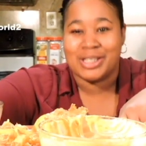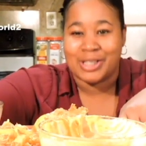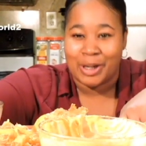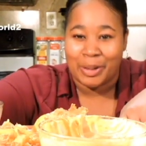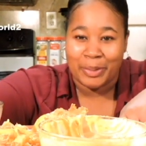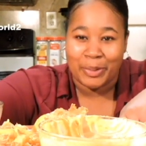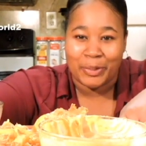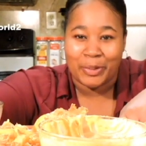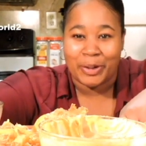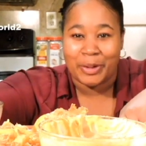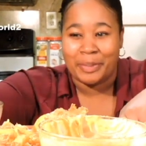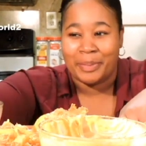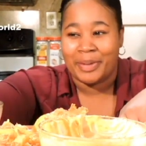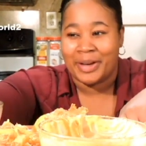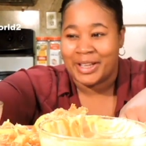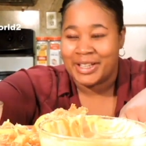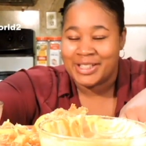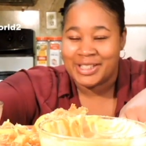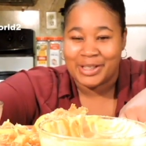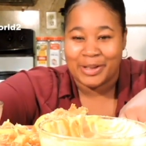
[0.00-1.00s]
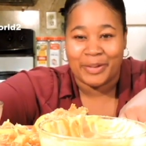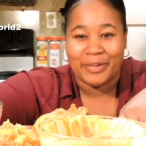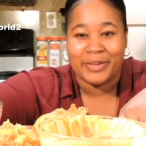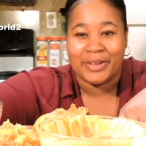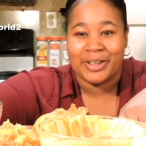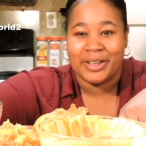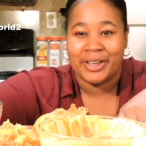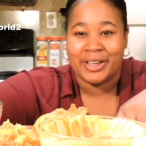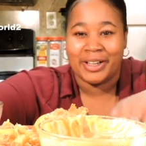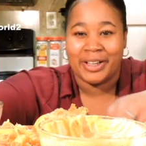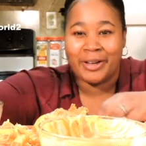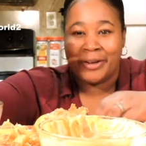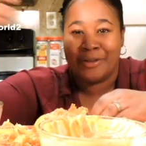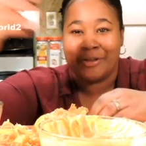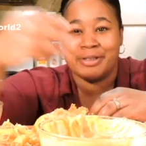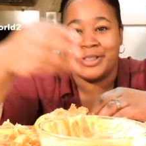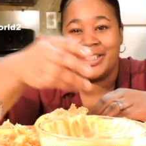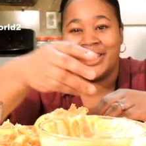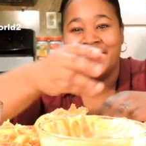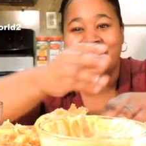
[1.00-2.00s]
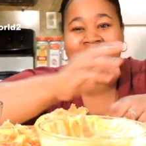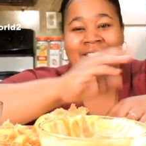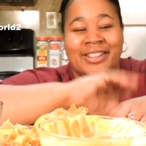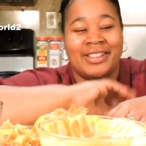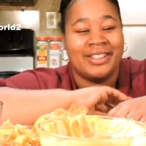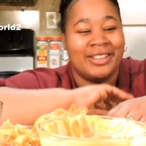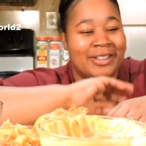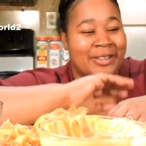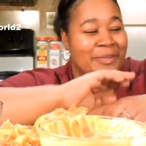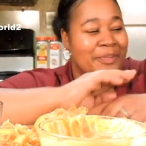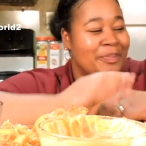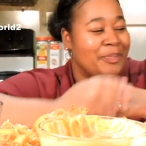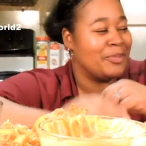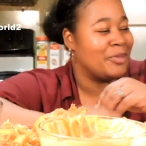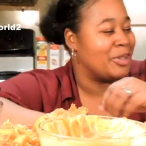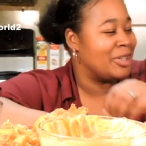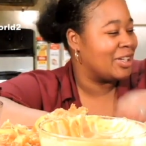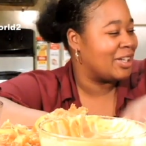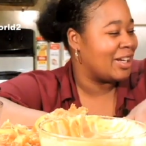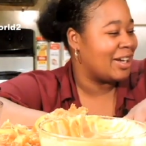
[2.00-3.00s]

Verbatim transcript: Tupperware plates over there and those uh what do you